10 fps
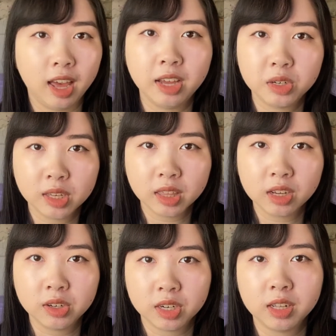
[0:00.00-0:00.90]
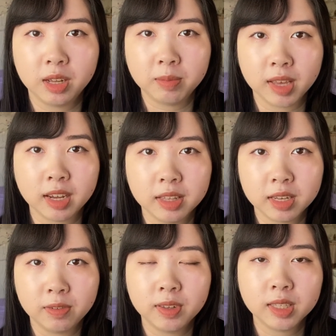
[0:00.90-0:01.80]
And just like the cushion claims, I can
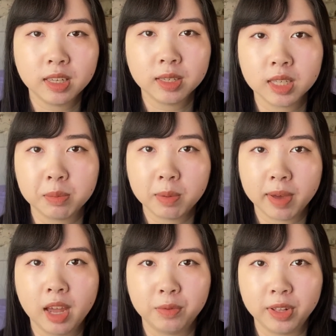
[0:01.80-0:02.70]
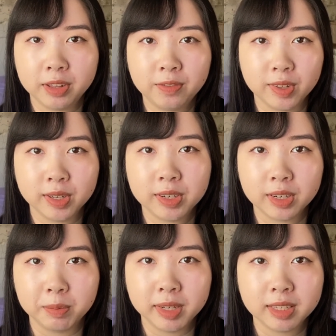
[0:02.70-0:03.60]
definitely see the semi-matte and radiant finish
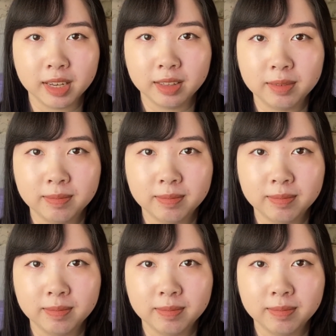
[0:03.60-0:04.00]
on my skin.